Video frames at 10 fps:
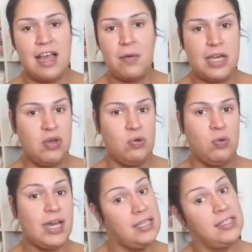that way you
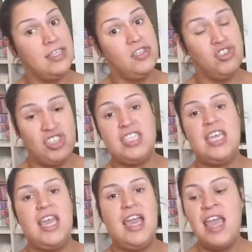guys can
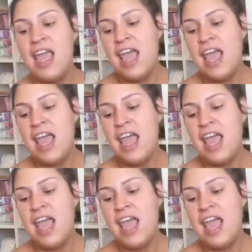see it